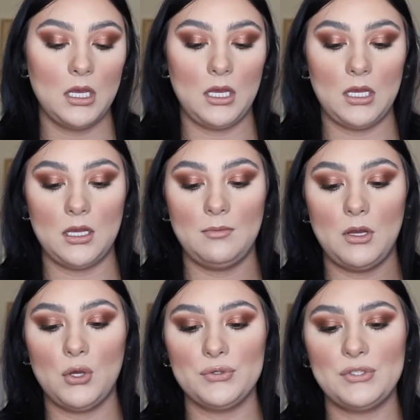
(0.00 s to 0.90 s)

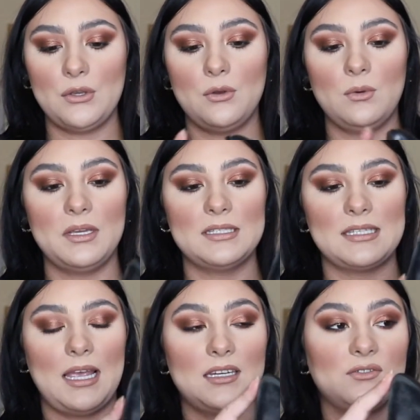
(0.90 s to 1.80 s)
Also, it's
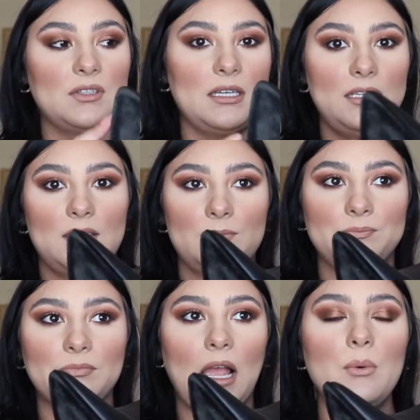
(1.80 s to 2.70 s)
kind of like,
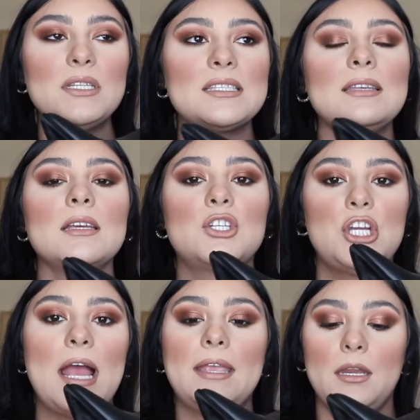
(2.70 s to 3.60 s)
I wouldn't say like
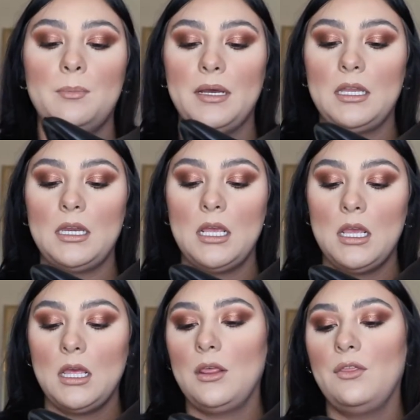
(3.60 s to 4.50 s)
jagged, but
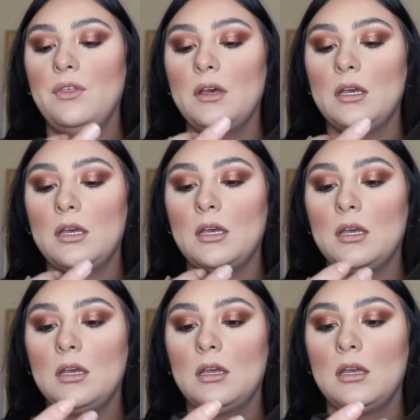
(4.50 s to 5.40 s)

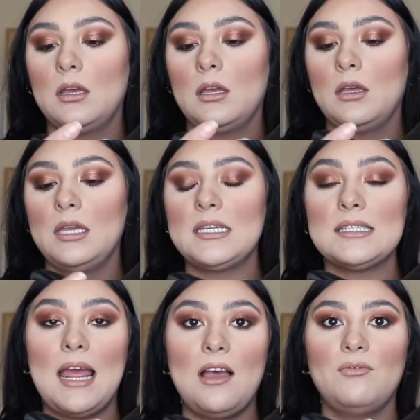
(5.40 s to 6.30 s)
it
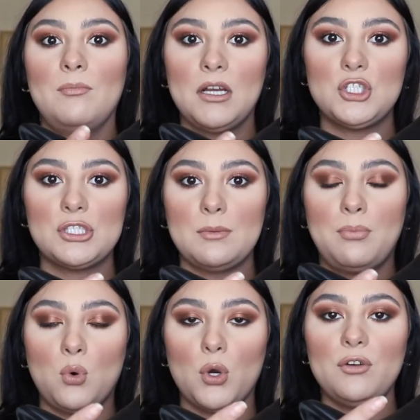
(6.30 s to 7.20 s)
doesn't have much
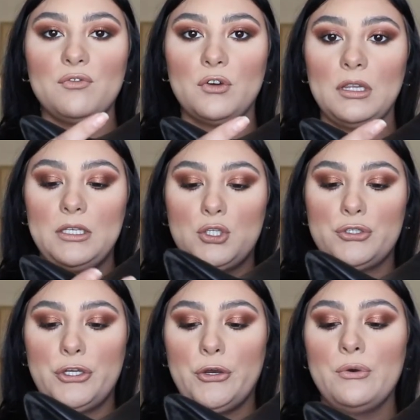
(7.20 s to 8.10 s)
support for like your
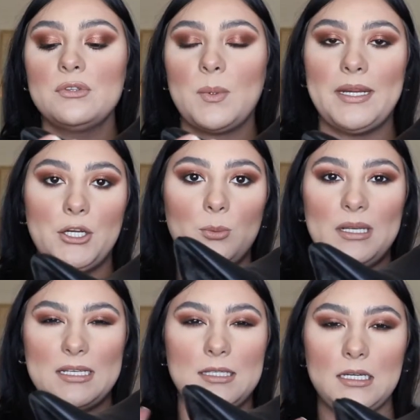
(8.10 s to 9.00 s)
toes right here
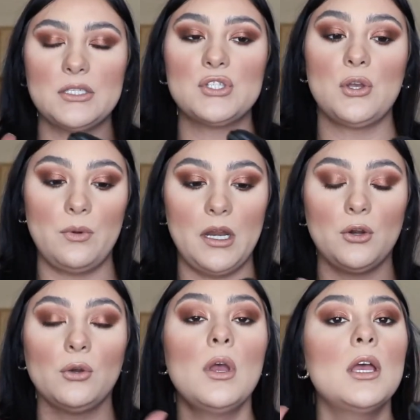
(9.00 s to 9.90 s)
because it is so
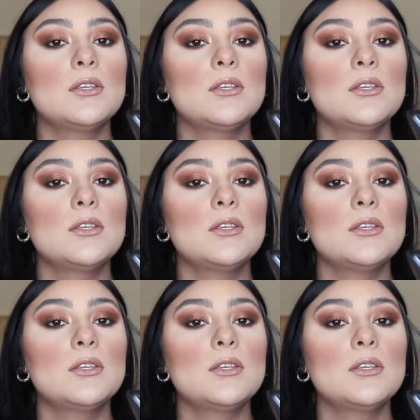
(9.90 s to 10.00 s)
narrow.